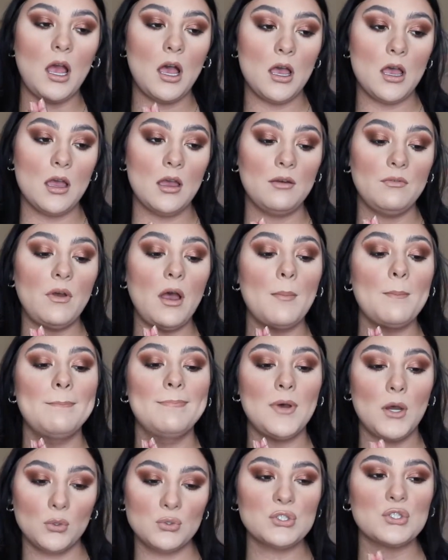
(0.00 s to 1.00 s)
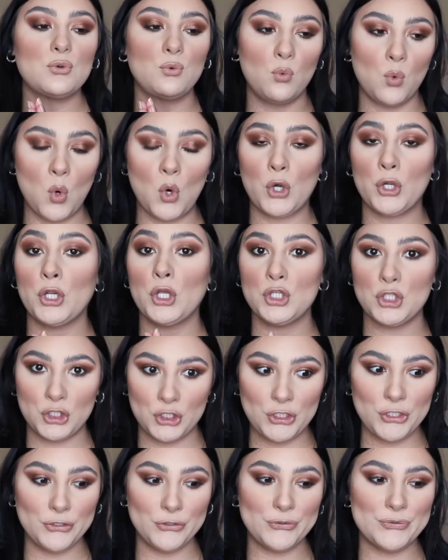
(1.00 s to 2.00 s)
of most worn
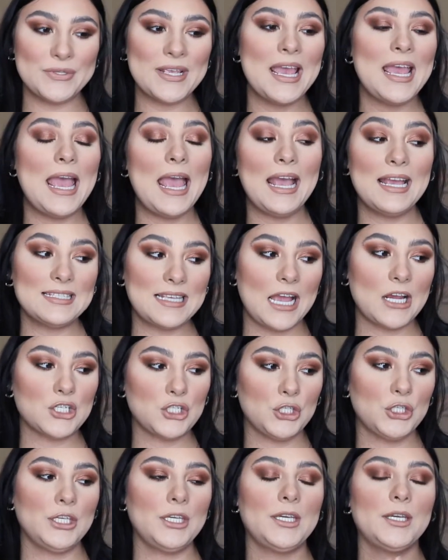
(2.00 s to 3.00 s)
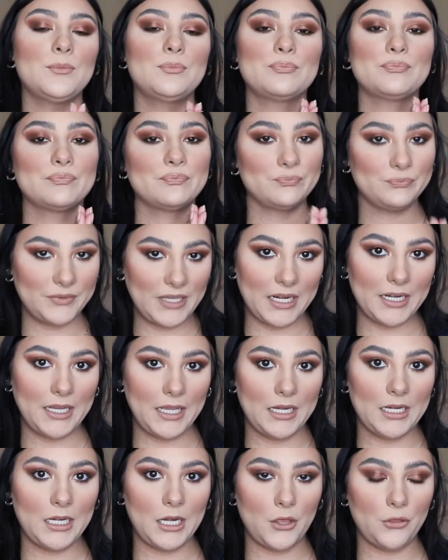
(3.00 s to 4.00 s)
shoes is actually yet
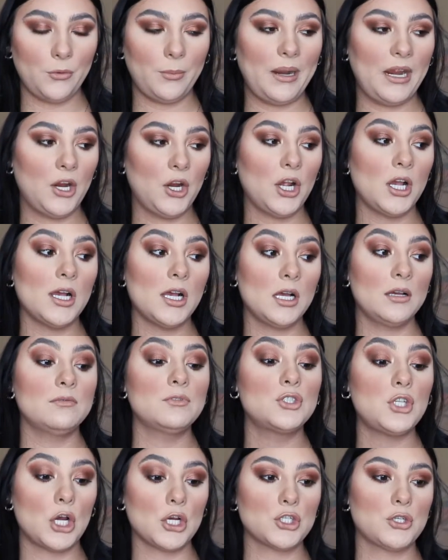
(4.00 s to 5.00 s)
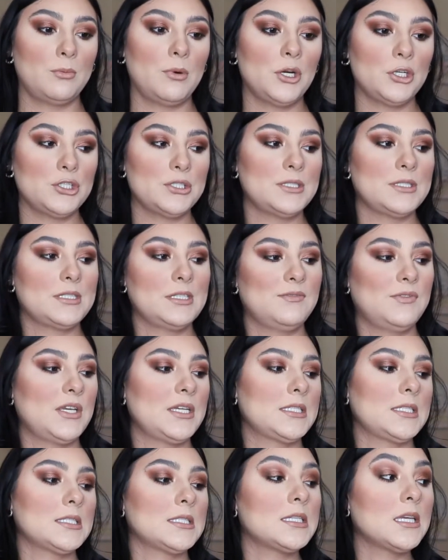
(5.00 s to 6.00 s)
again another pair of Dr. Martens. If you
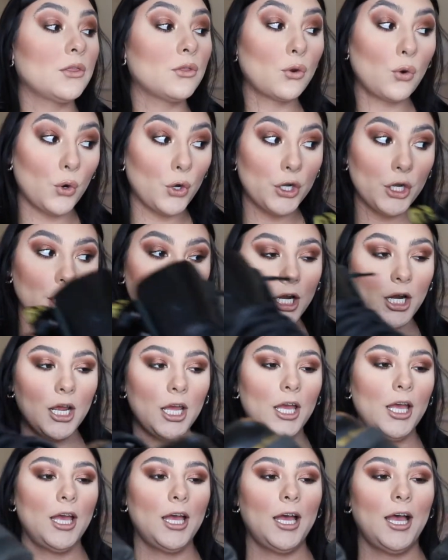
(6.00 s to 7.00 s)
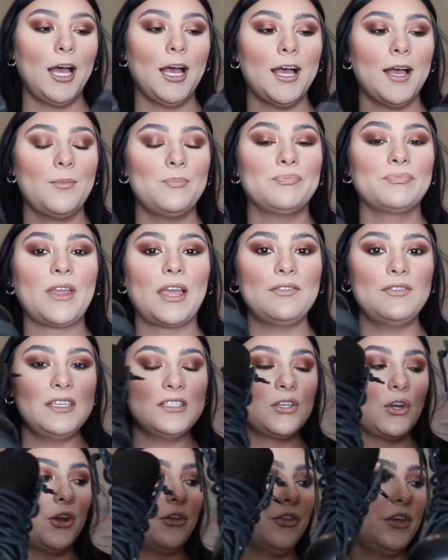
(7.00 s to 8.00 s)
guys can see in the corner,
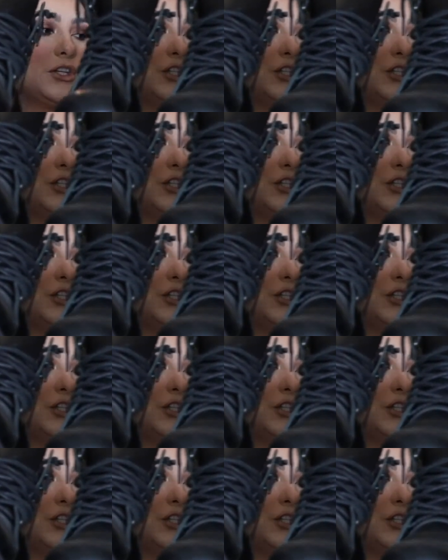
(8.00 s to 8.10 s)
these are the